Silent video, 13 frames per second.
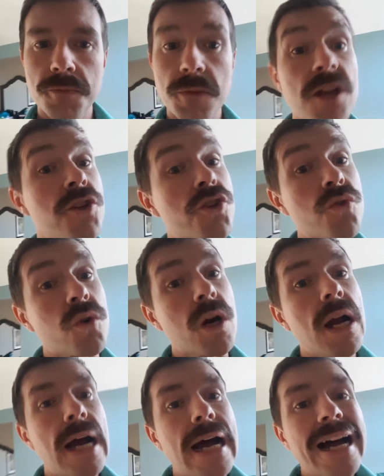And
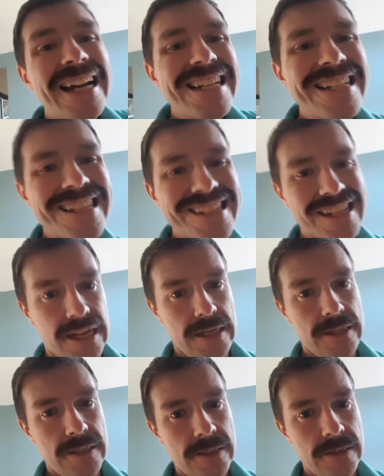sure,
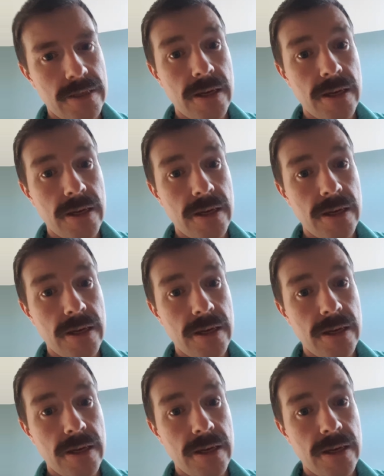hindsight